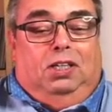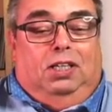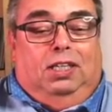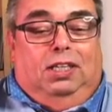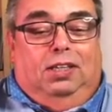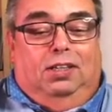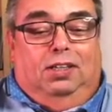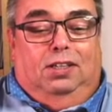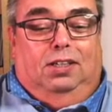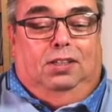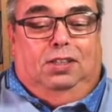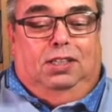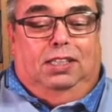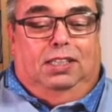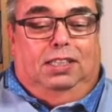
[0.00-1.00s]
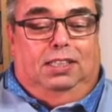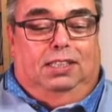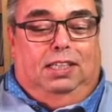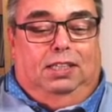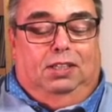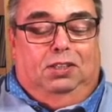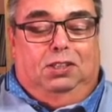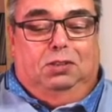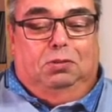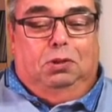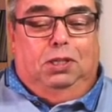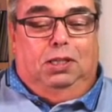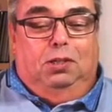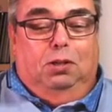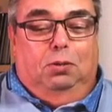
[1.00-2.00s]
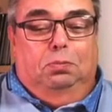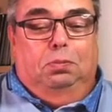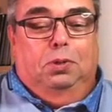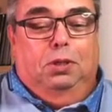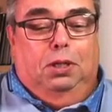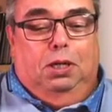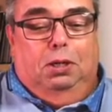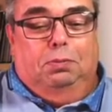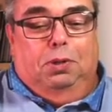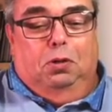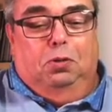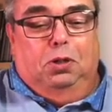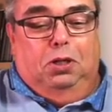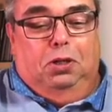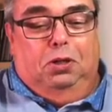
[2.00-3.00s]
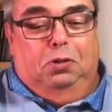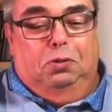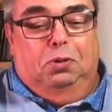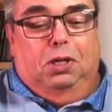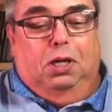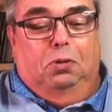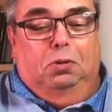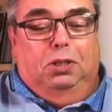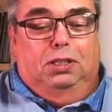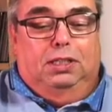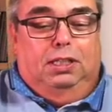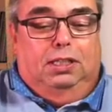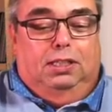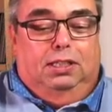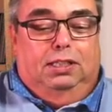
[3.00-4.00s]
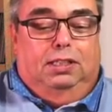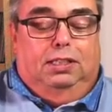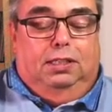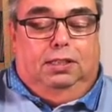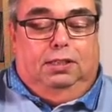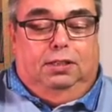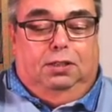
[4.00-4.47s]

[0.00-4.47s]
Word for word: Uh, this is a screen dump uh, about uh, how it is uh,